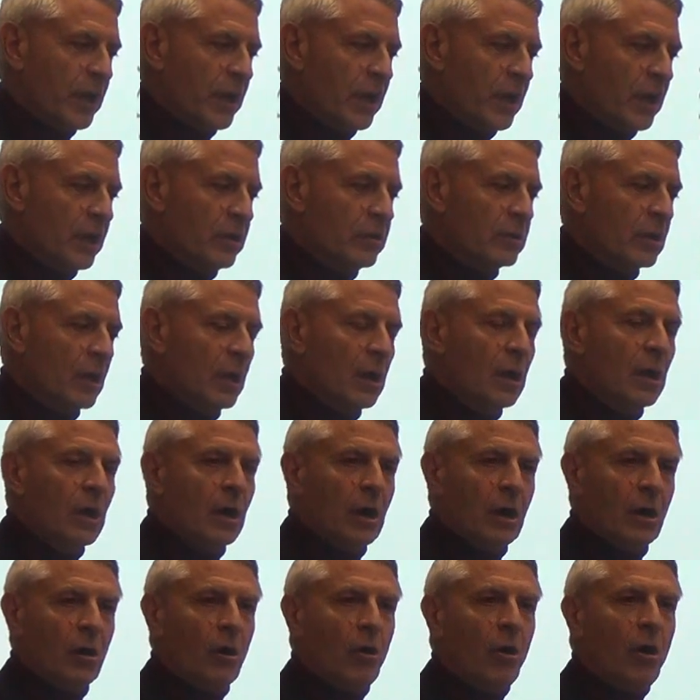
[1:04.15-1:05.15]
And
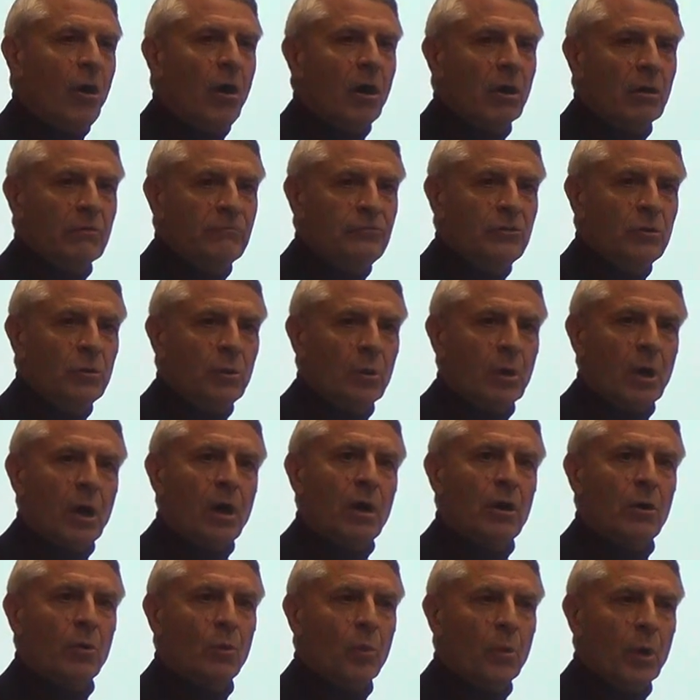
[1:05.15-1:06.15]
all of you
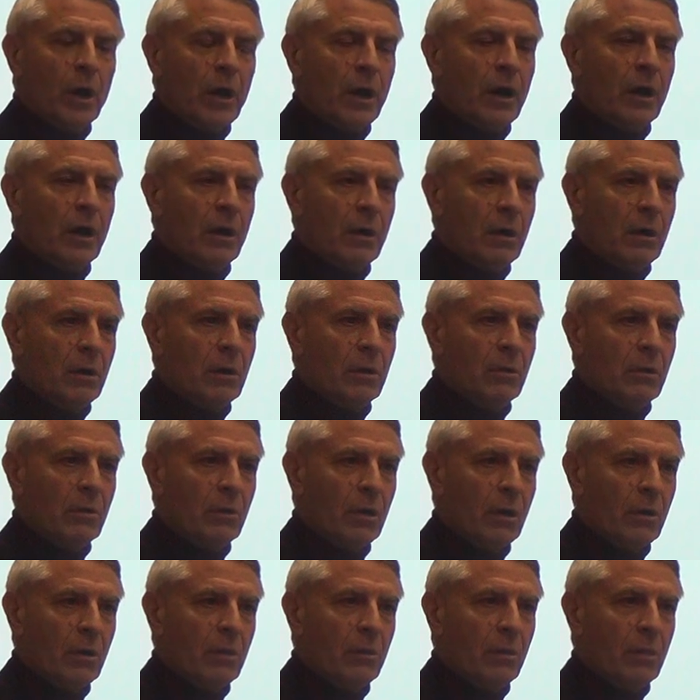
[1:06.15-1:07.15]
are aware
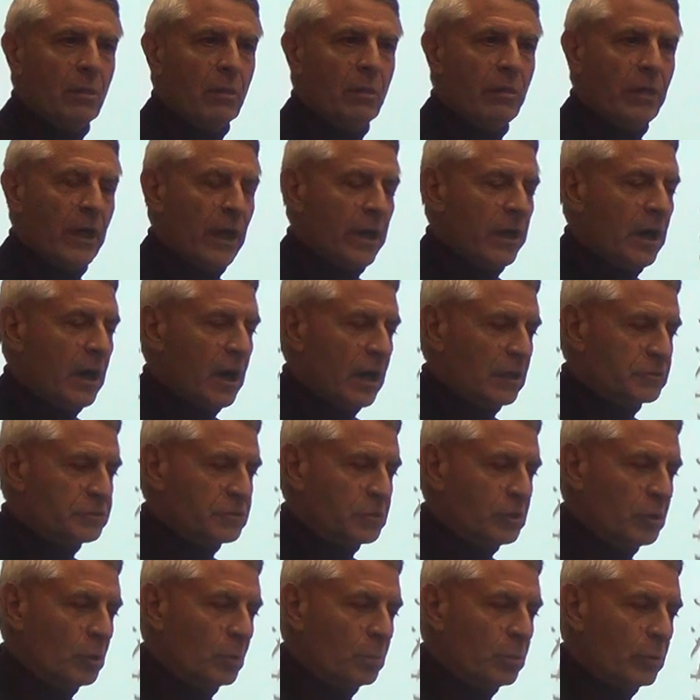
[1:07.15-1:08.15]
that
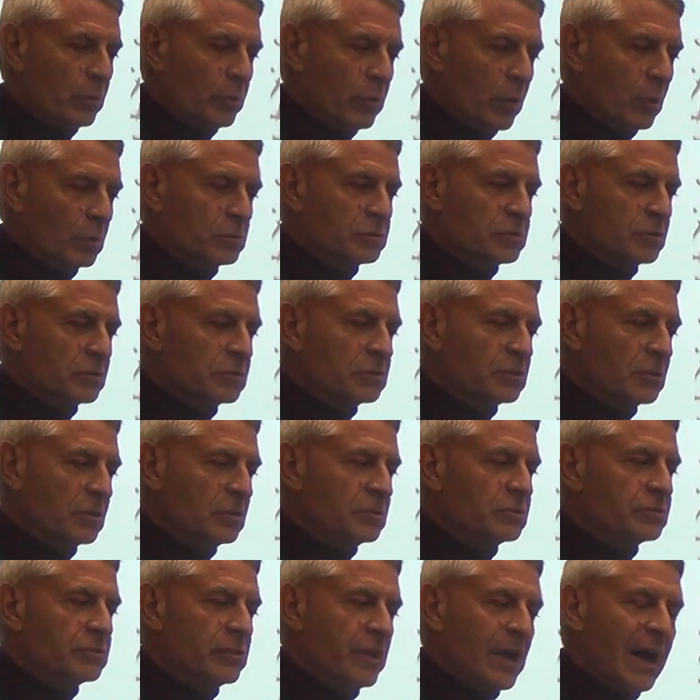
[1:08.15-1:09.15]
osteoporosis
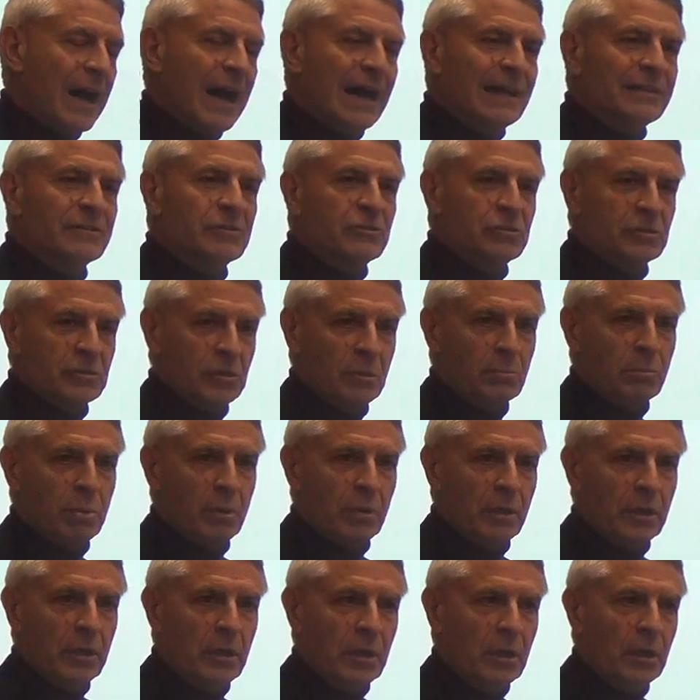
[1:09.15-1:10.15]
is not
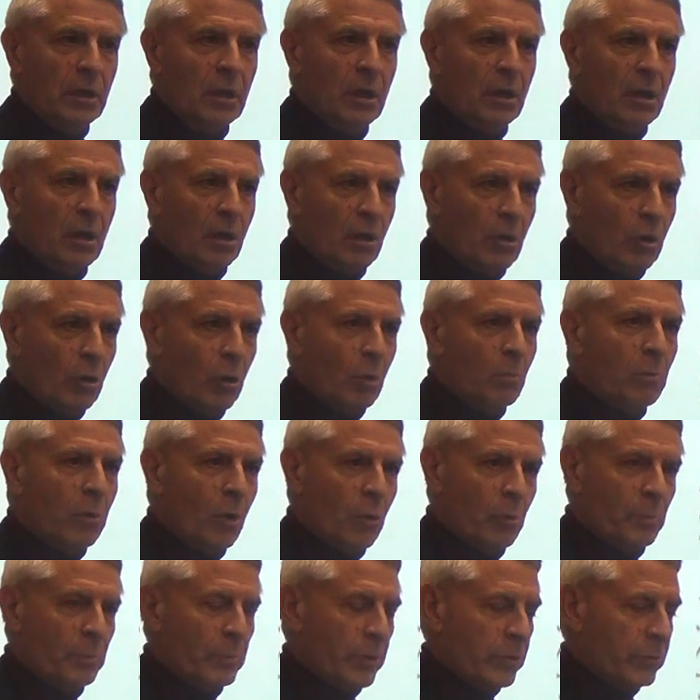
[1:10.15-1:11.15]
simply low
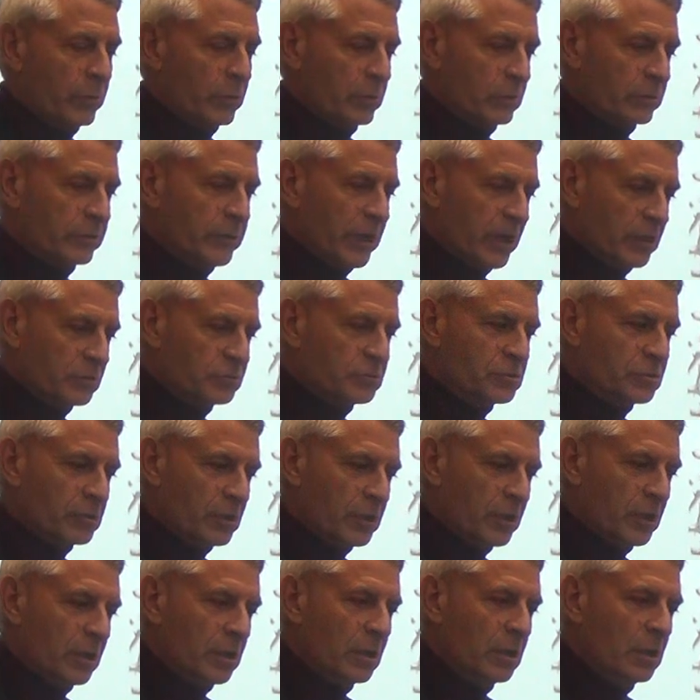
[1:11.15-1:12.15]
bone mineral
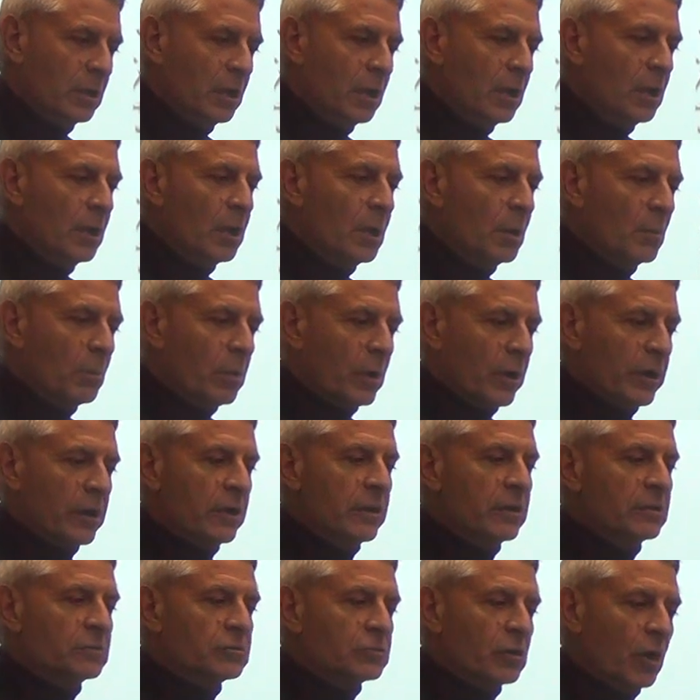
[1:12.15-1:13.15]
density, but
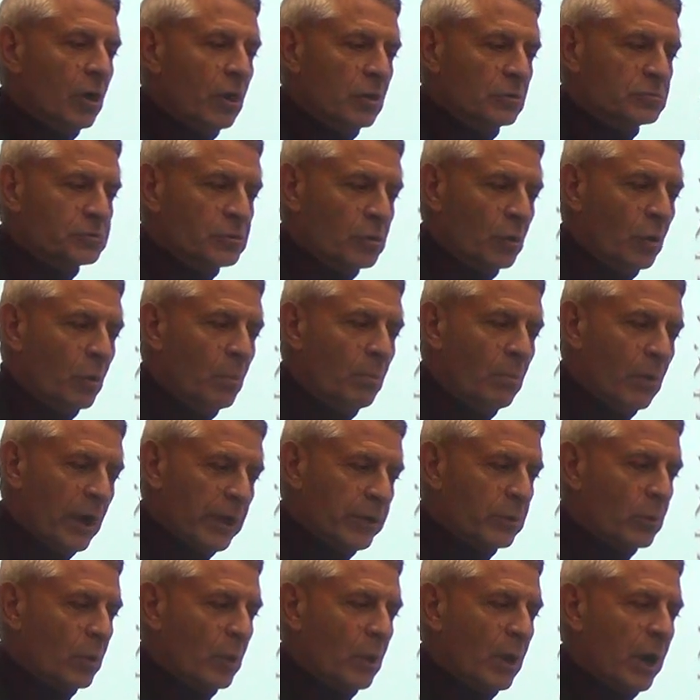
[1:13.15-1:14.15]
it is also
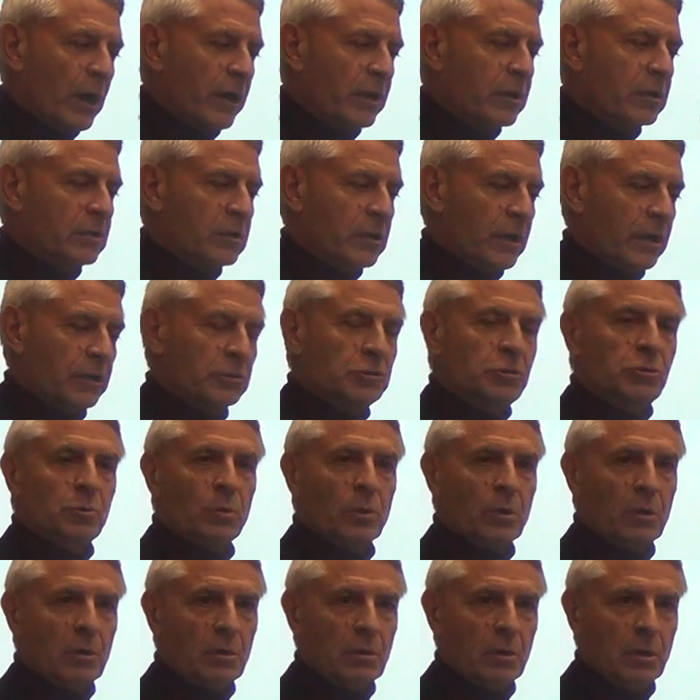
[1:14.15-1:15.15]

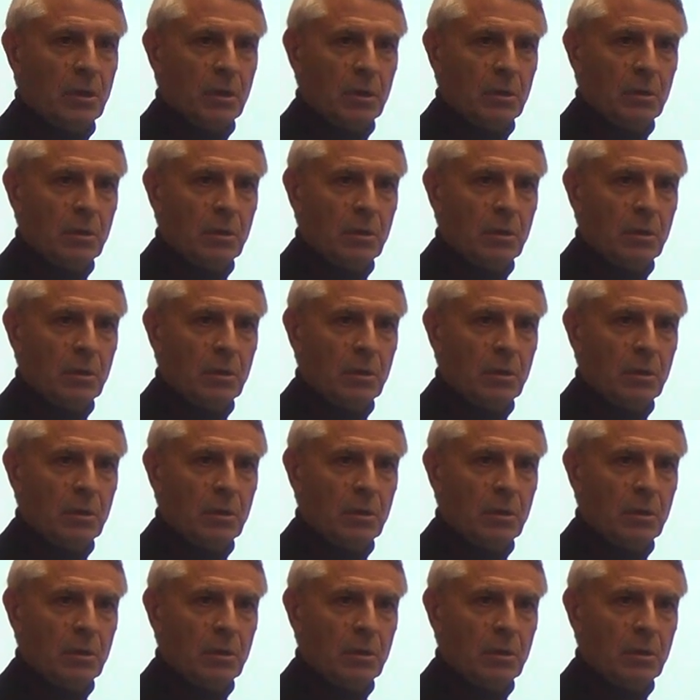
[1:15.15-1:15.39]
microarchitectural